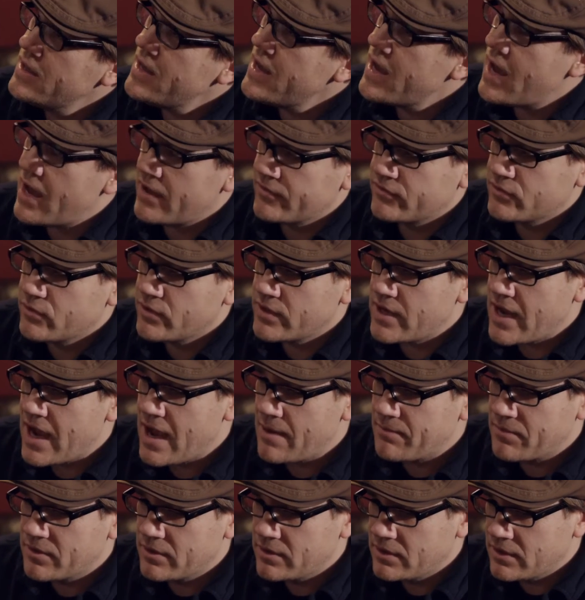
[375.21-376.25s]
Yeah, so it
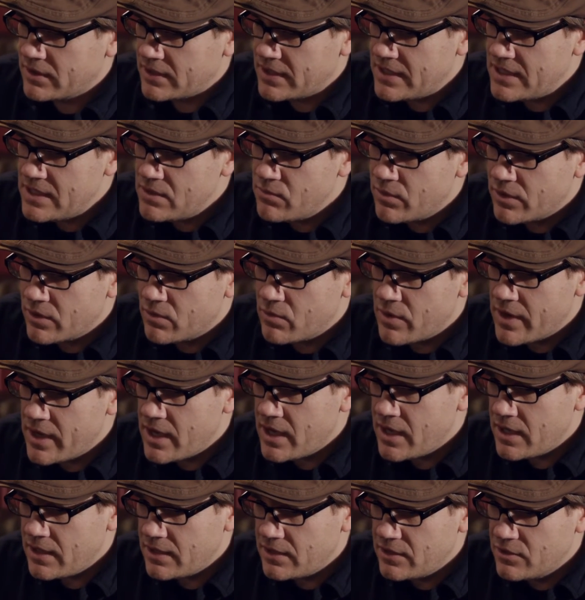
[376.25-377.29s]
happened. He went
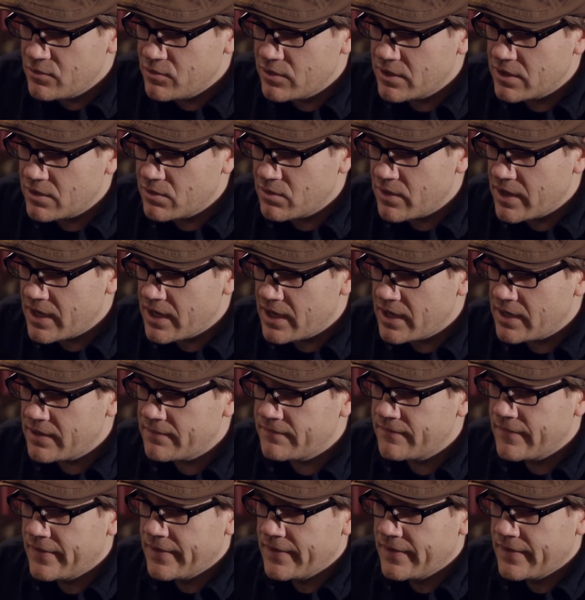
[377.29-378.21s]
away, you went away,